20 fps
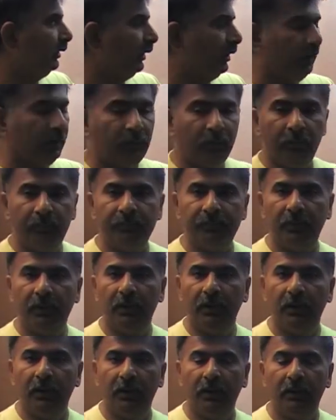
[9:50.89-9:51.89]
I hope
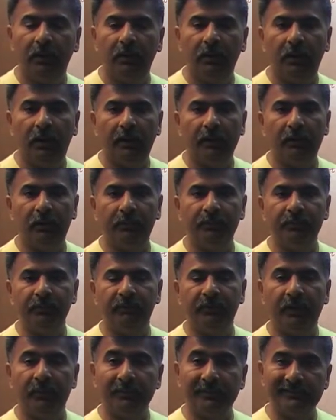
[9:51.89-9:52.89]
you
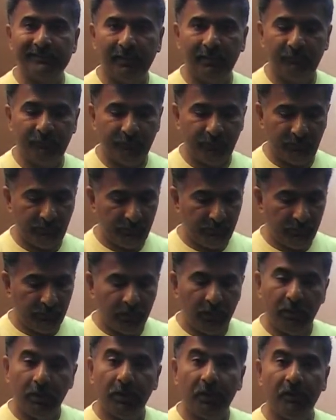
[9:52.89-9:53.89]
found this helpful.
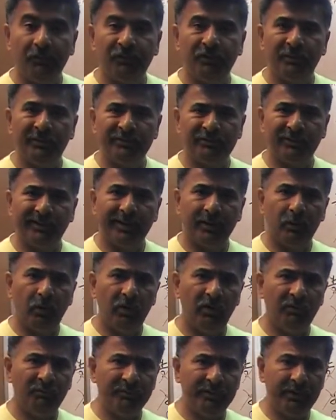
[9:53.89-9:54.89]
If you wish to get
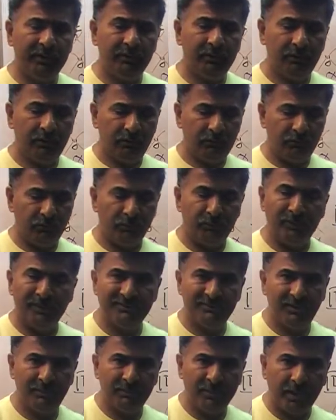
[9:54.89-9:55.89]
hold of me for
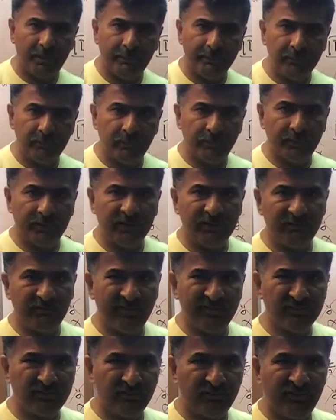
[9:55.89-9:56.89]
personal private tutoring,
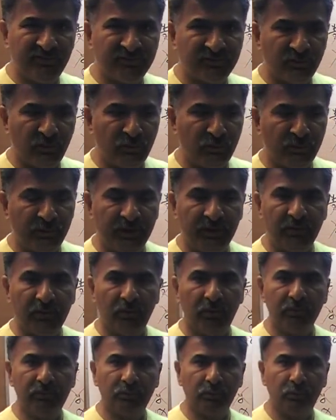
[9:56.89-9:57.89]
face-to-face tutoring,
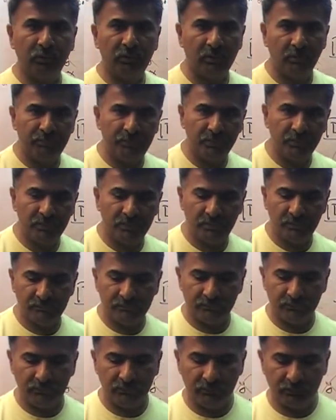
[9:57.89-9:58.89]
or through computers,
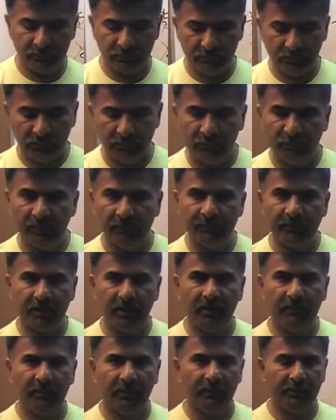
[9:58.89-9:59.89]
through the
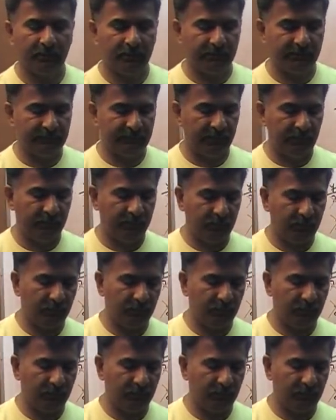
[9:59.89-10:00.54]
webcam and Skype and